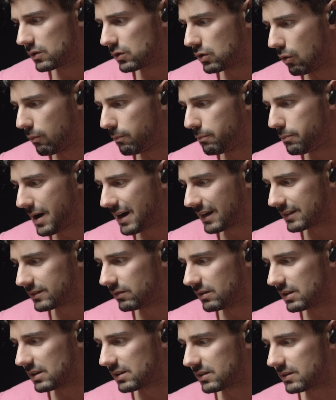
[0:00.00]
go back
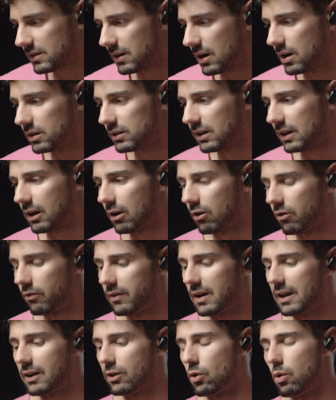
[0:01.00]
to the start, and kind
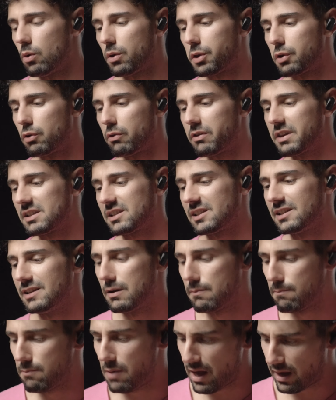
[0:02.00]
of like go through the
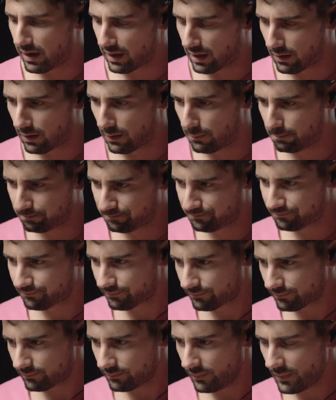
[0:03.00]
cinematic
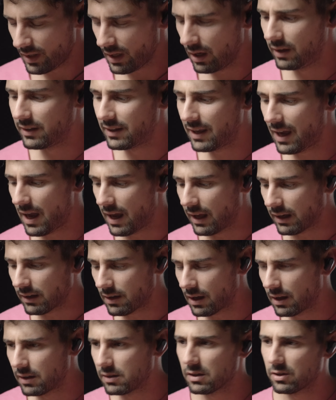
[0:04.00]

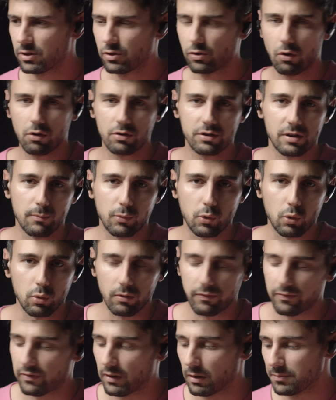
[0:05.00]
again and just talk some
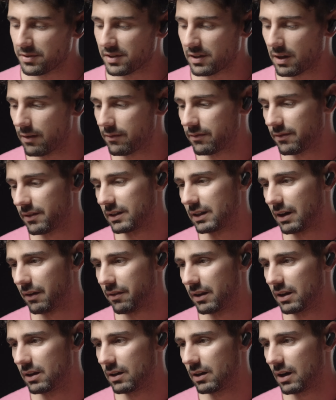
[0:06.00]
cool film stuff that I
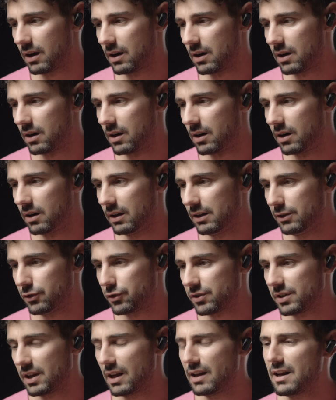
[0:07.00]
think are
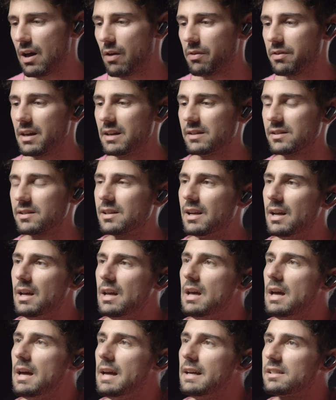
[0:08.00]
interesting. Now, this
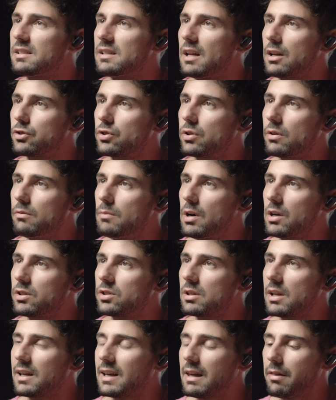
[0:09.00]
is not so
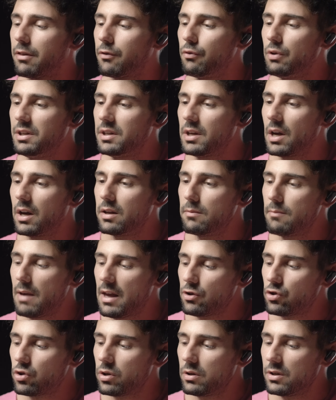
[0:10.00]
much like a 3D
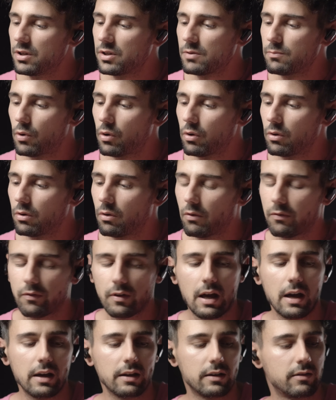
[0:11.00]
animation, it's more of
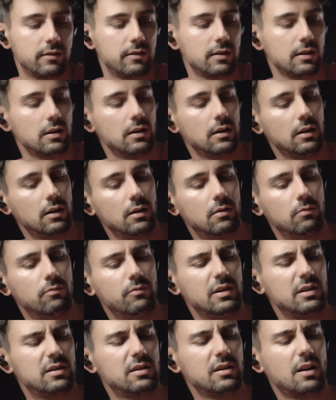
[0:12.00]
like the.
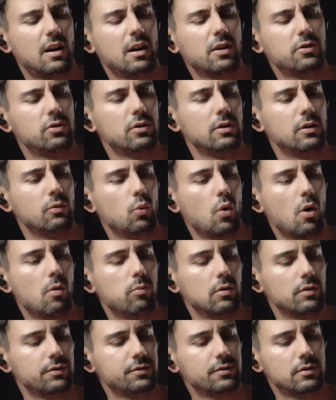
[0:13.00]
This actually
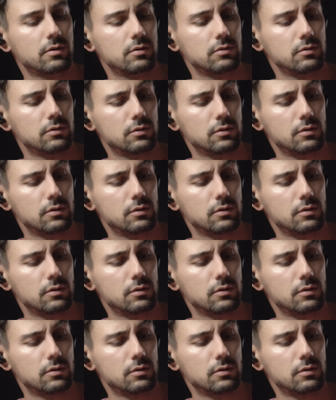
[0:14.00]
wobbles